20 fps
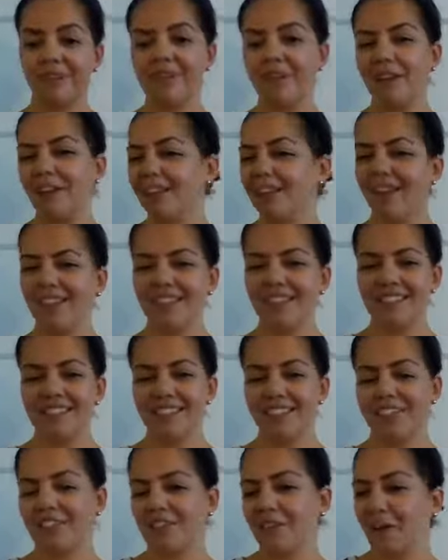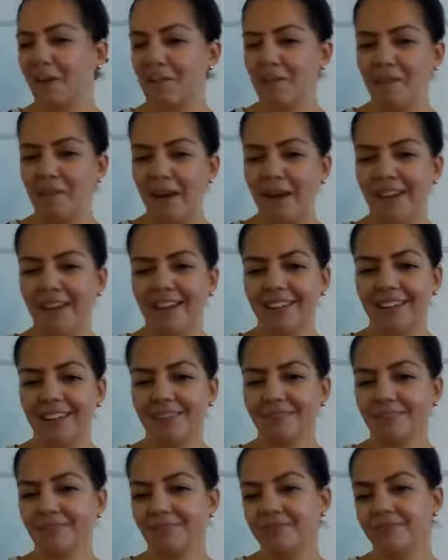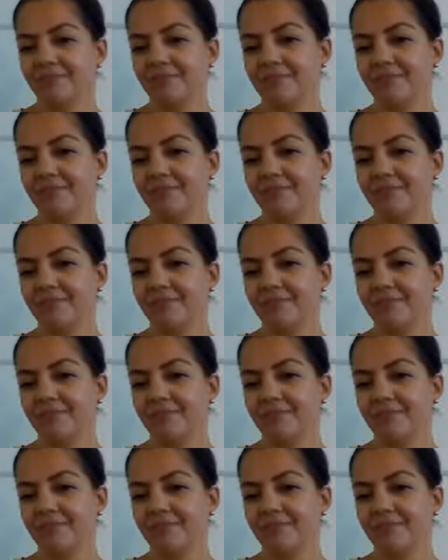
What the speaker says: maybe thoughts have crept back in.